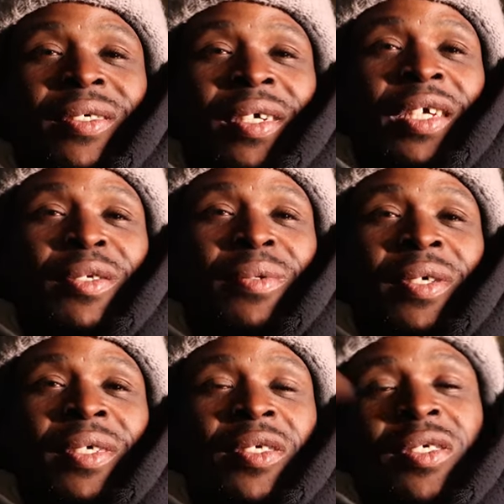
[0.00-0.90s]
I can't do
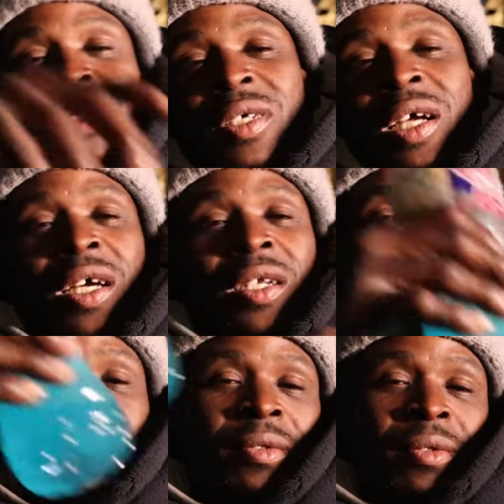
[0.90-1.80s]
none of this shit. I
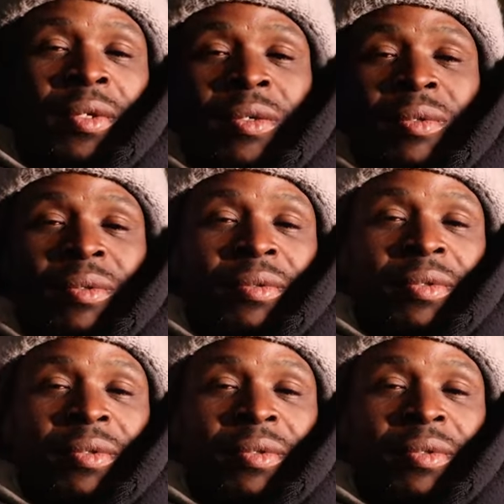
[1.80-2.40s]
gotta, you know,